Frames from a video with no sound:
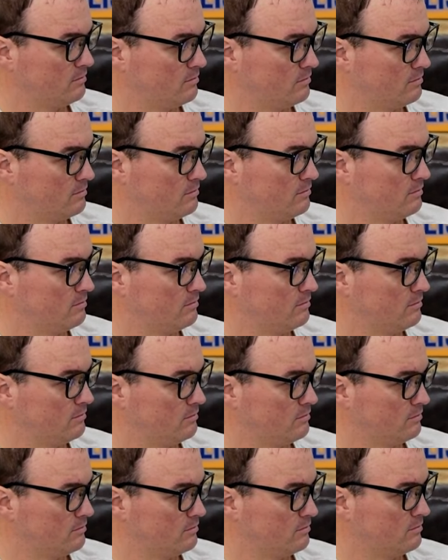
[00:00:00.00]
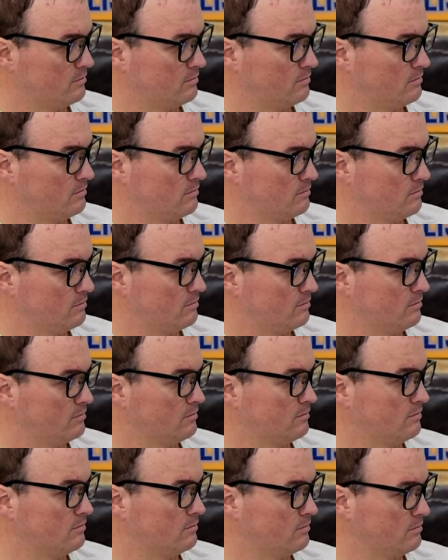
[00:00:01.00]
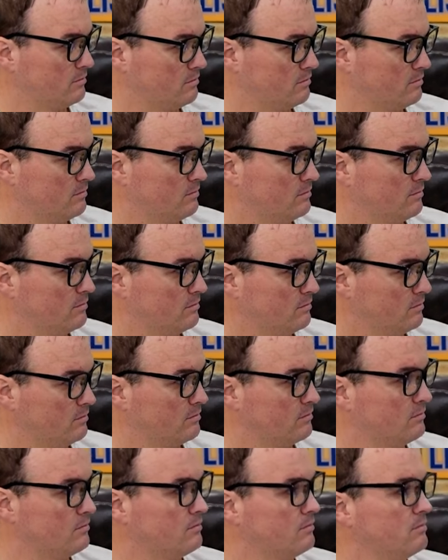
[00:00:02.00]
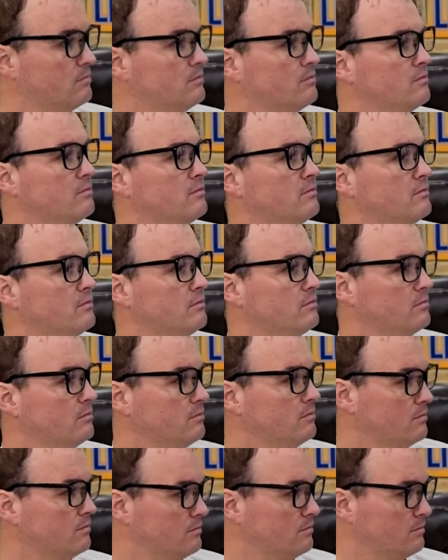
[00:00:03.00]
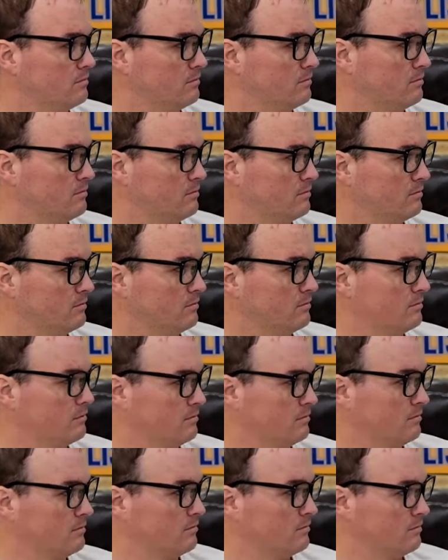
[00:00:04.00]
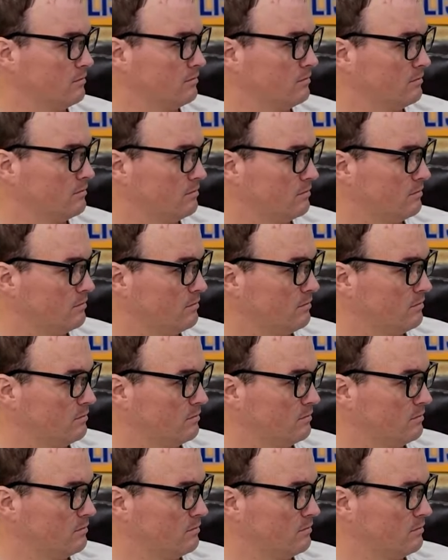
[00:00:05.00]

[no speech]